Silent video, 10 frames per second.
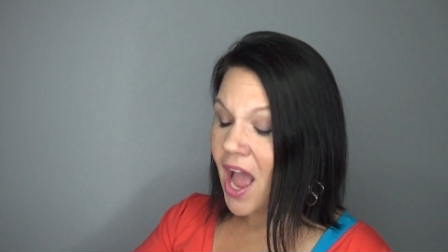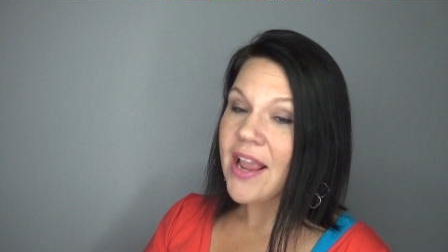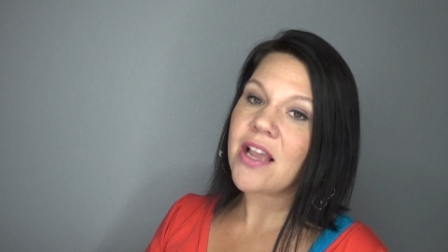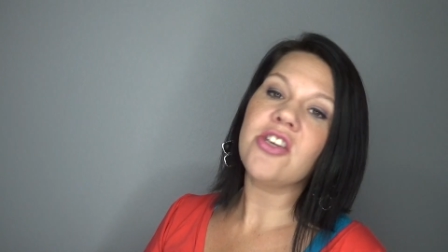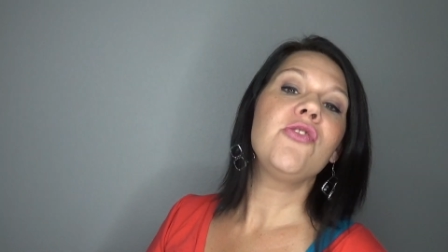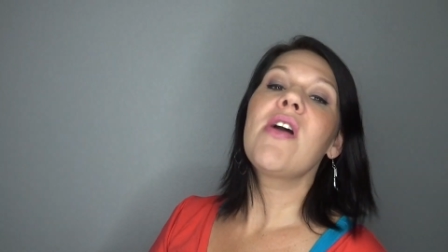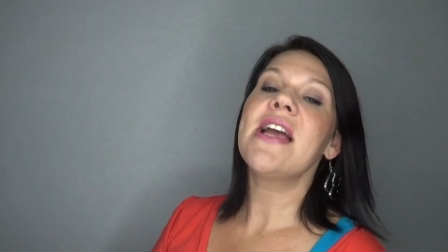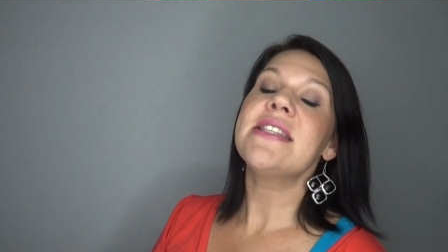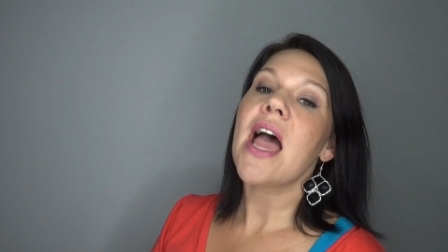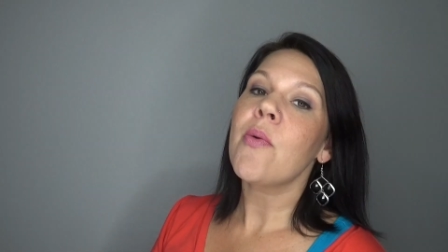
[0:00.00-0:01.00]
I, you
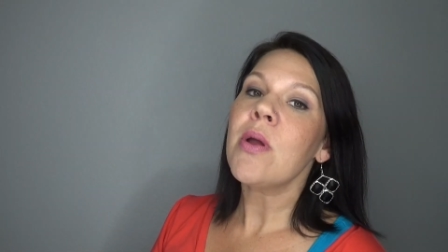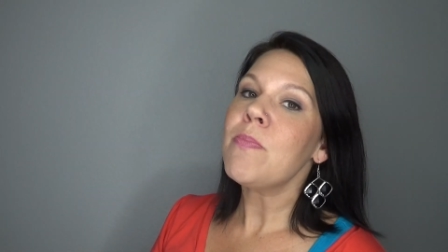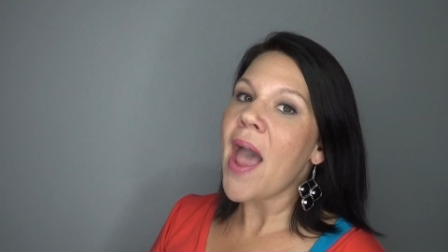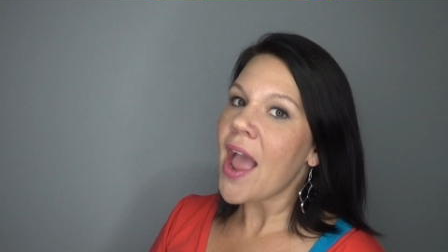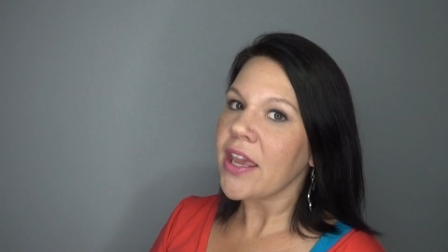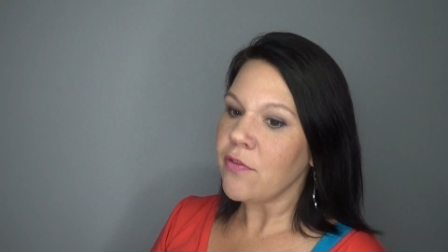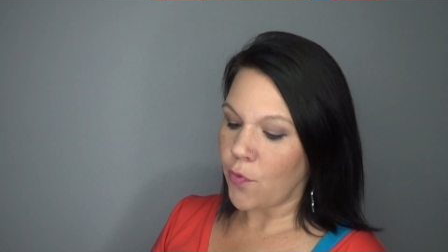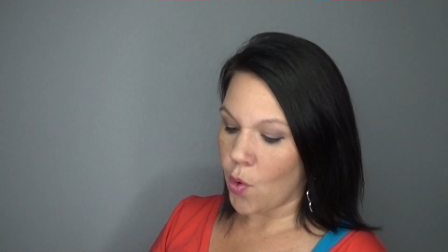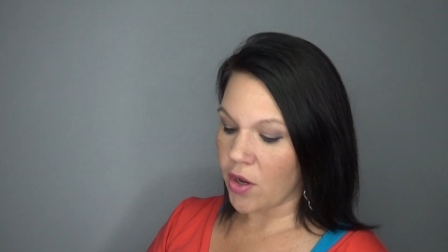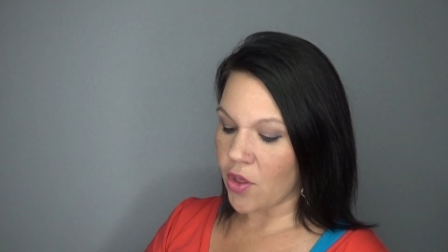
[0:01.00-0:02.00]
guys, I went back and
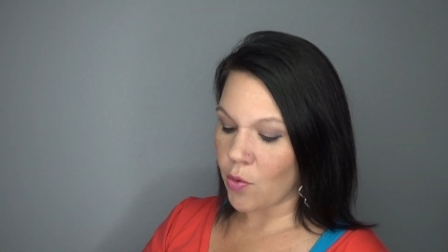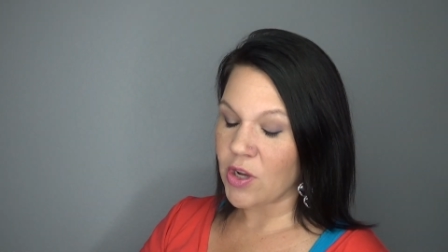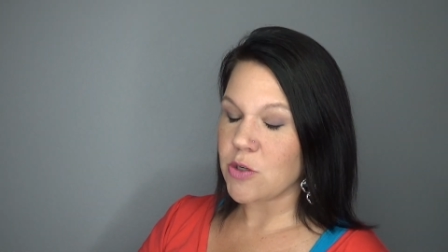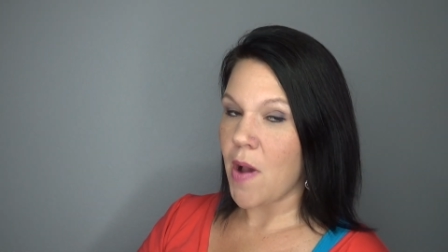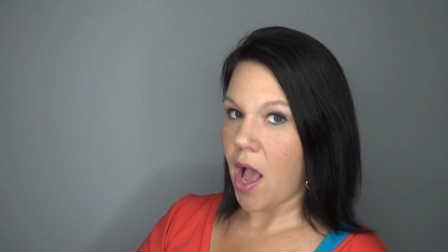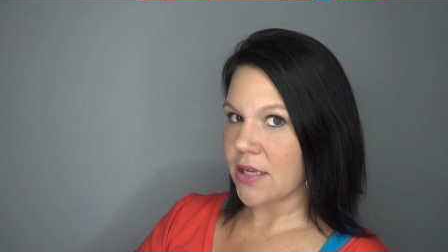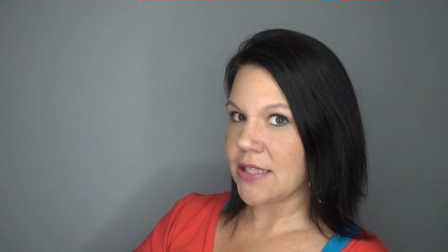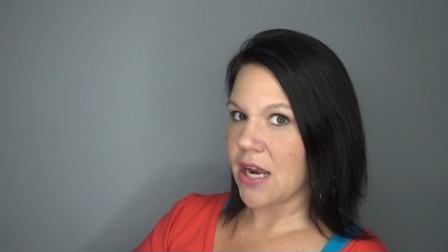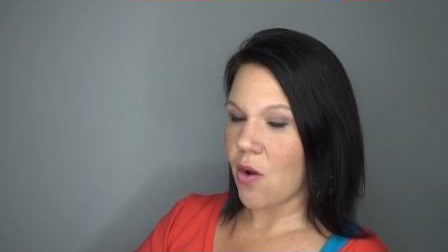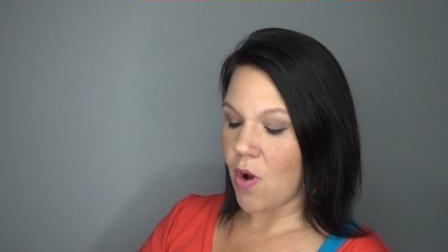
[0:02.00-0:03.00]
forth on which box
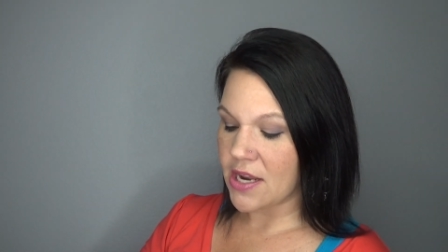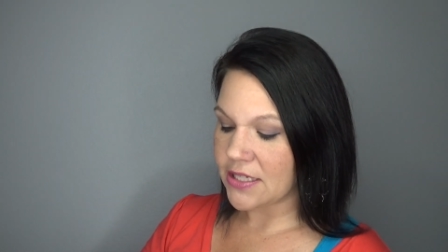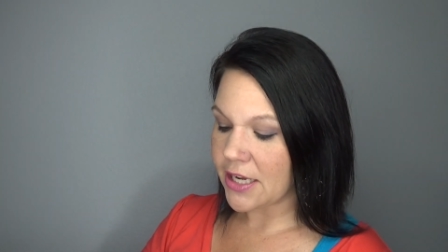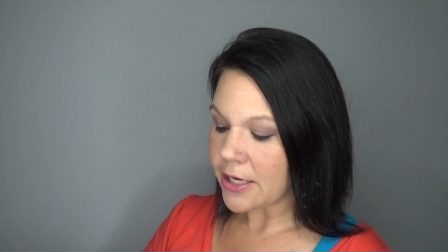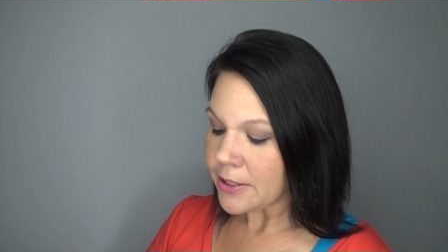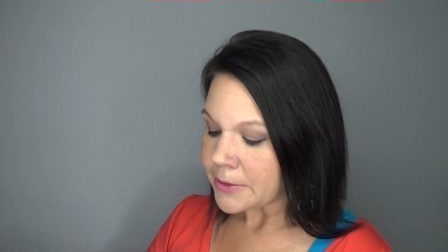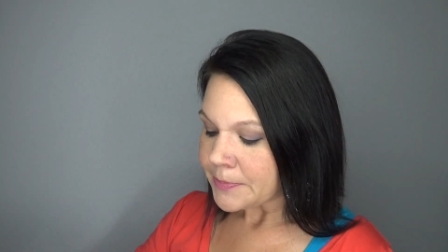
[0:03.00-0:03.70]
that I wanted,